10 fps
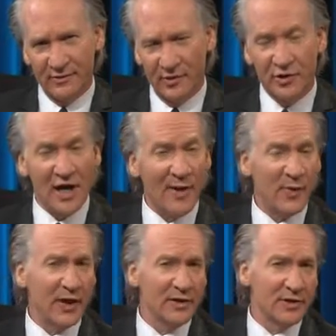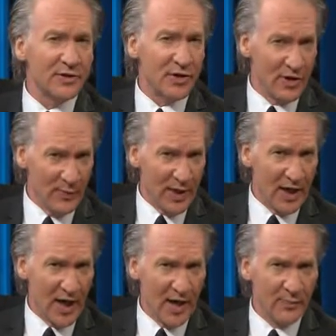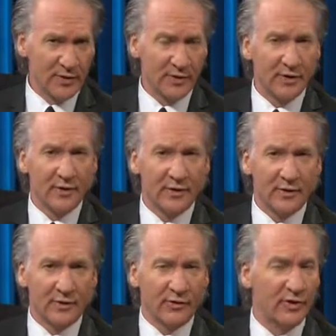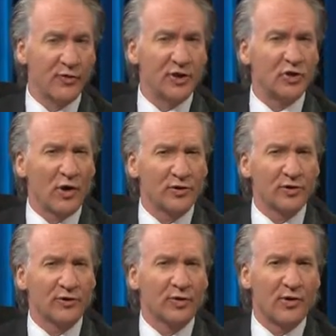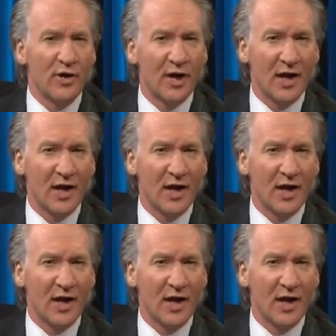Or Japanese internment camps? Or if we tortured the wrong